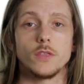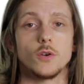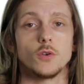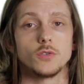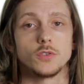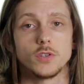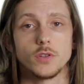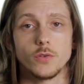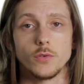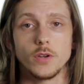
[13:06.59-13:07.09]

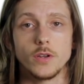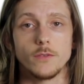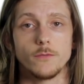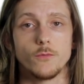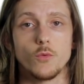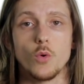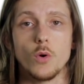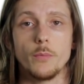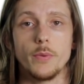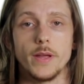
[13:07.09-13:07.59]
those 3 to
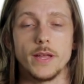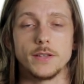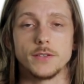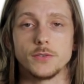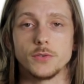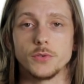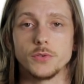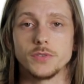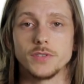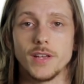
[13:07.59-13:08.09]
4
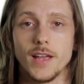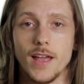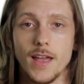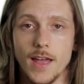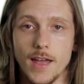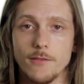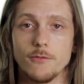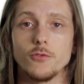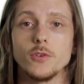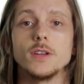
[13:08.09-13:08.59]
pencils
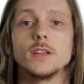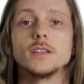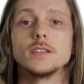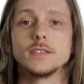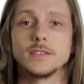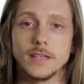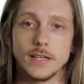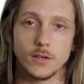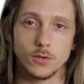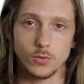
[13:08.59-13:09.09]
every
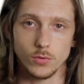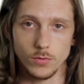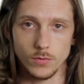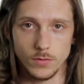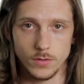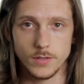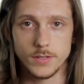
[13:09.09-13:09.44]
single